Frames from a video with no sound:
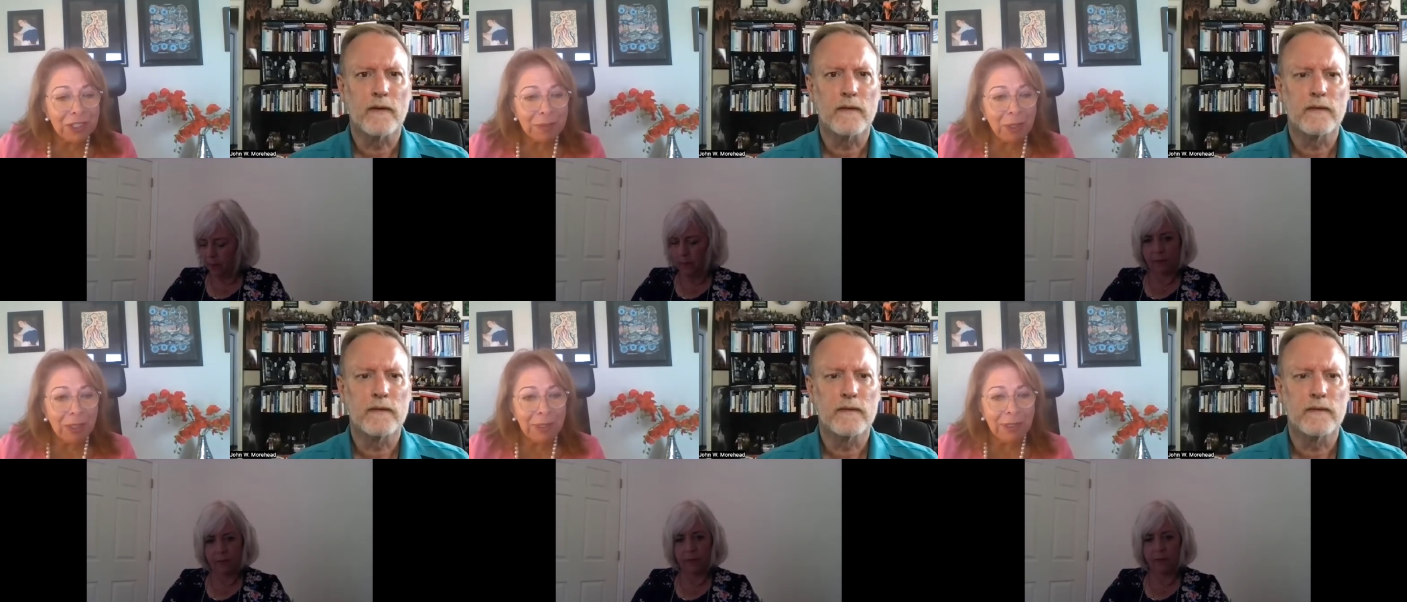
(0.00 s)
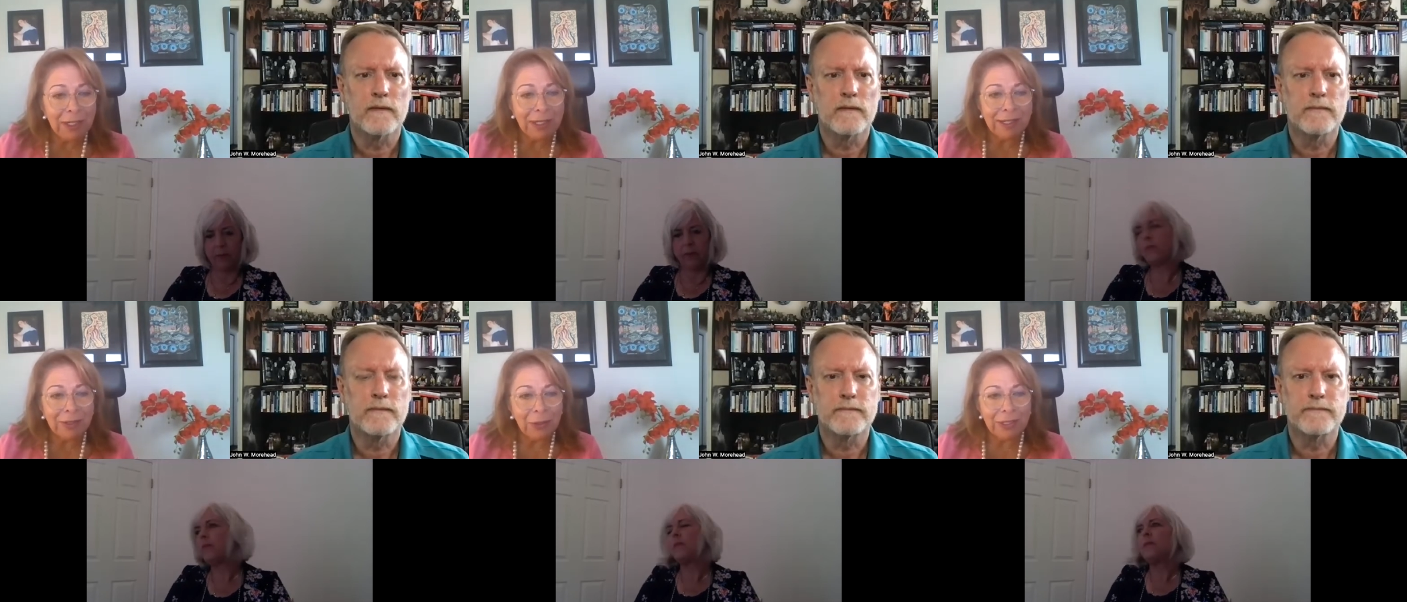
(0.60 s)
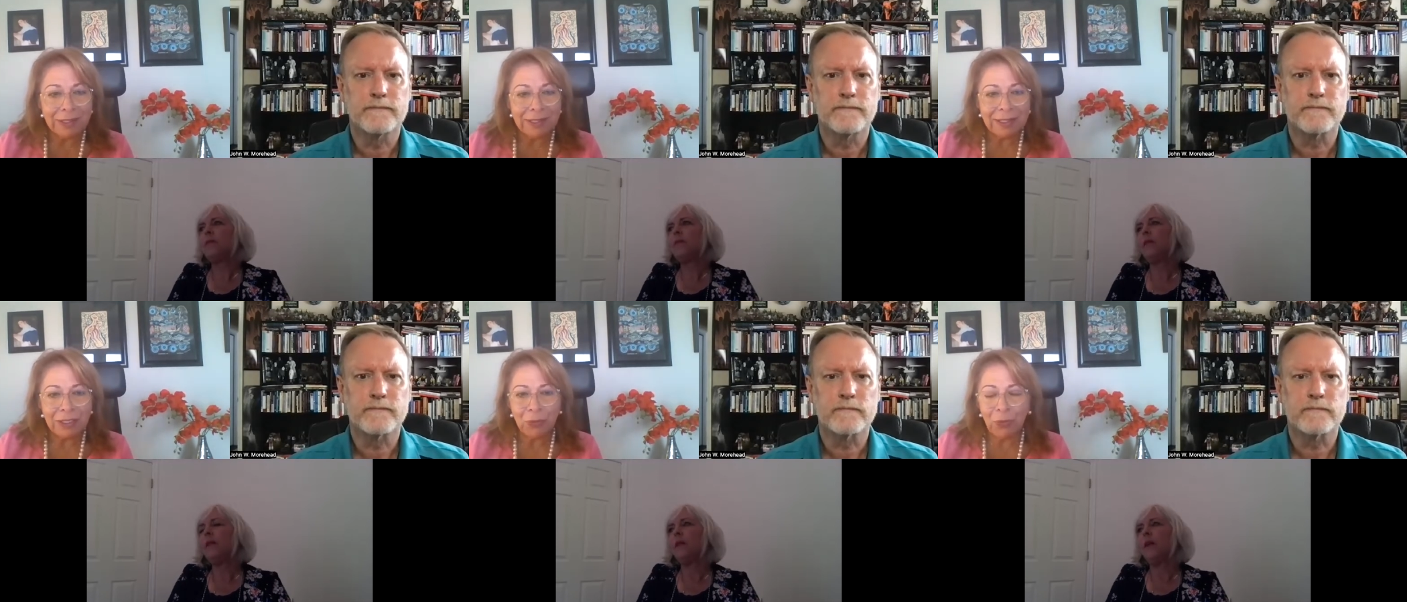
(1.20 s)
Speaker 1: Barbara, or
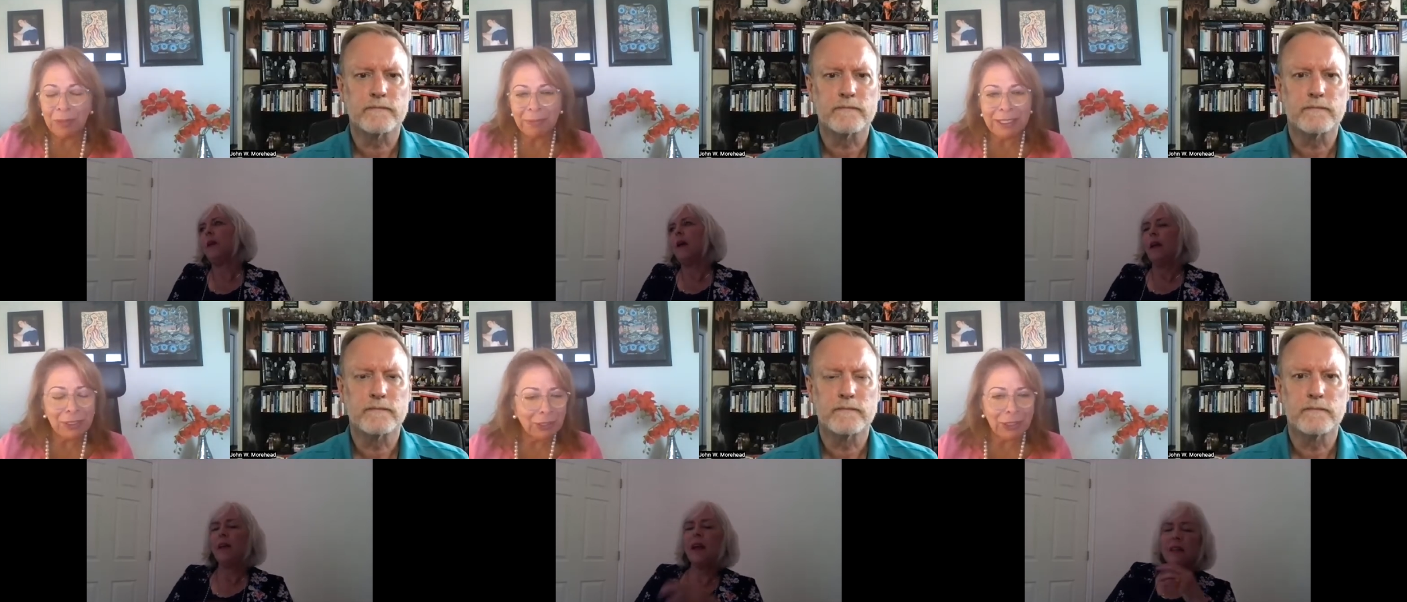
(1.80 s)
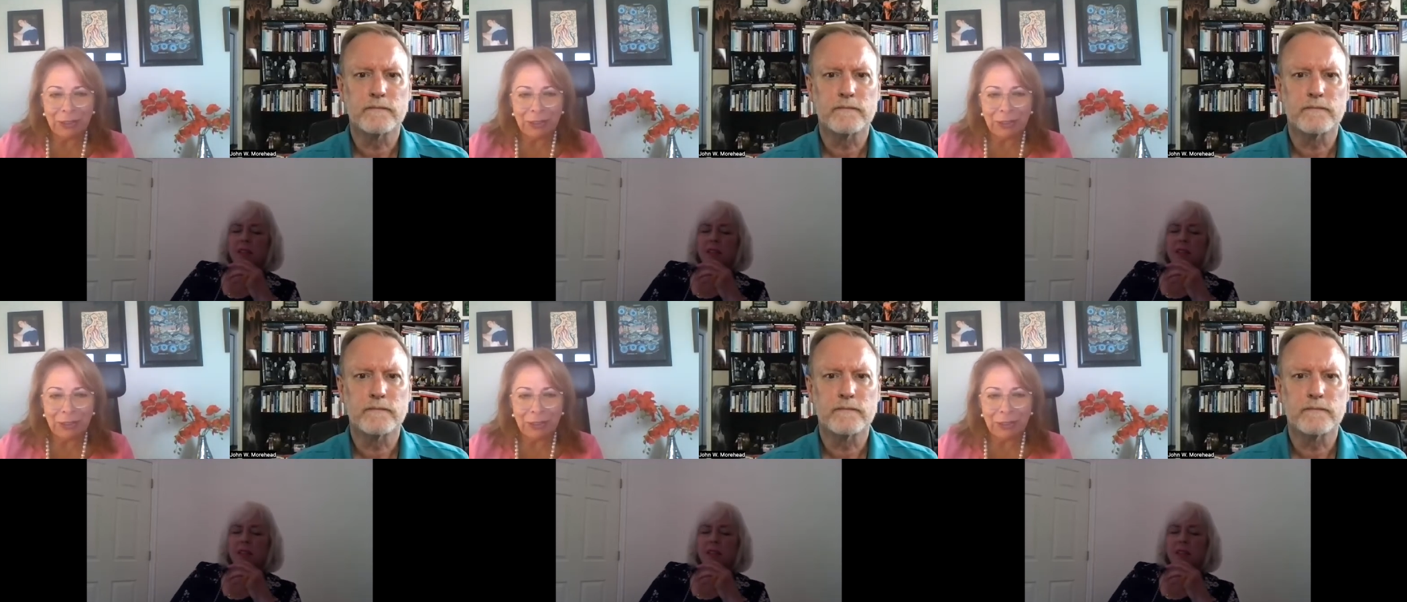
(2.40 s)
you want me to yeah. go?